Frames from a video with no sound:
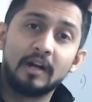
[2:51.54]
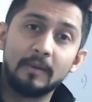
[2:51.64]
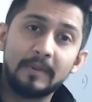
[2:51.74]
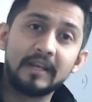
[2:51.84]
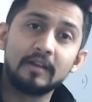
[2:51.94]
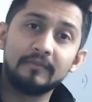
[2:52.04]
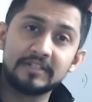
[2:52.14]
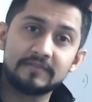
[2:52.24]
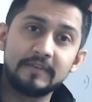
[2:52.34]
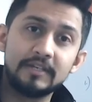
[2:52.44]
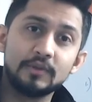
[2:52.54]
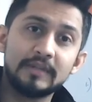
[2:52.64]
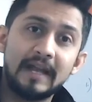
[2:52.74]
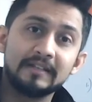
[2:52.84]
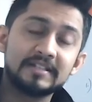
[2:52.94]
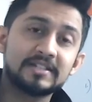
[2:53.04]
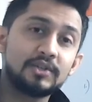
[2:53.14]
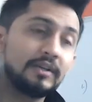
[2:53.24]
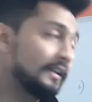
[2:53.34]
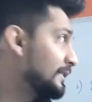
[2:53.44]
beginning of this video that this is
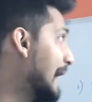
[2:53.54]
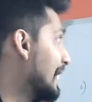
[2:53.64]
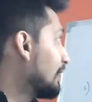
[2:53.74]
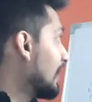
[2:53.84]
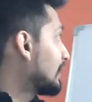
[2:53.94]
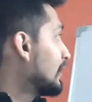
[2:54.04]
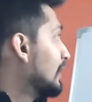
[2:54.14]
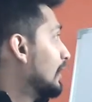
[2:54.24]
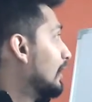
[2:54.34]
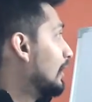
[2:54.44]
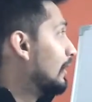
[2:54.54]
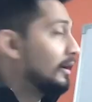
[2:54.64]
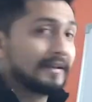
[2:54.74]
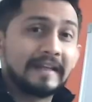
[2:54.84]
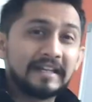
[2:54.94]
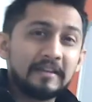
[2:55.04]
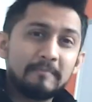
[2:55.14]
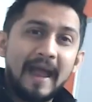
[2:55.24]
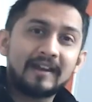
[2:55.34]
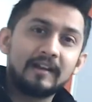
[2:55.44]
not the direct getting
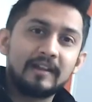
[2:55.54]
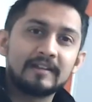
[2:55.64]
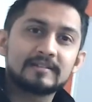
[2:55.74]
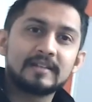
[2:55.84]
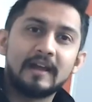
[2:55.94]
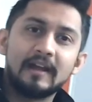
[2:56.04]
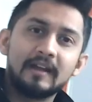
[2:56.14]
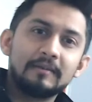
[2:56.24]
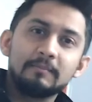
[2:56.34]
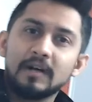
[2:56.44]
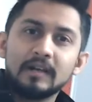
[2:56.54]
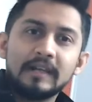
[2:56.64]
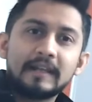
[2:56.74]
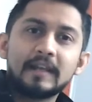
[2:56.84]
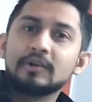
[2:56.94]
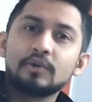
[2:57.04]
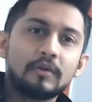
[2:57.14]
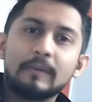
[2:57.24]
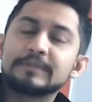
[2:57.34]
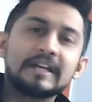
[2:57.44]
backlinks and linking it to your
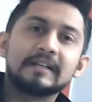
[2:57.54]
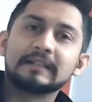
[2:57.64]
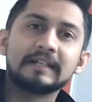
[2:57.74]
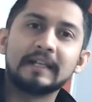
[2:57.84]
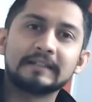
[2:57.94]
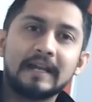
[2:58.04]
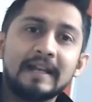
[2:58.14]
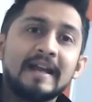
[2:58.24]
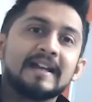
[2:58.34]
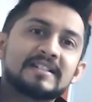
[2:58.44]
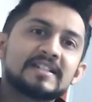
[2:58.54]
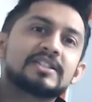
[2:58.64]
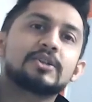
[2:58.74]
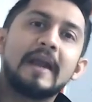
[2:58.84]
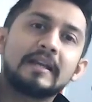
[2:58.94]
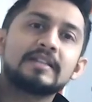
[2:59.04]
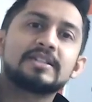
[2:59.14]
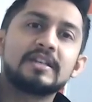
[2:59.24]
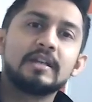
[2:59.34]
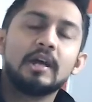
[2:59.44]
website, nothing like that. It's a
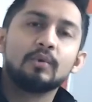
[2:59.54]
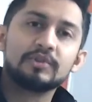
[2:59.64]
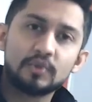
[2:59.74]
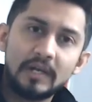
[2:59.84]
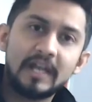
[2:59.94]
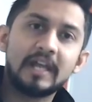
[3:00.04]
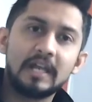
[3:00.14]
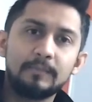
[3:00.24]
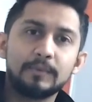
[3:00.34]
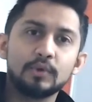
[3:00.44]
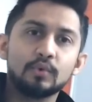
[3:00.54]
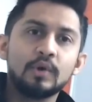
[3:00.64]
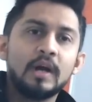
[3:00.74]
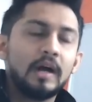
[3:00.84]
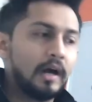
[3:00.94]
strategy which will help you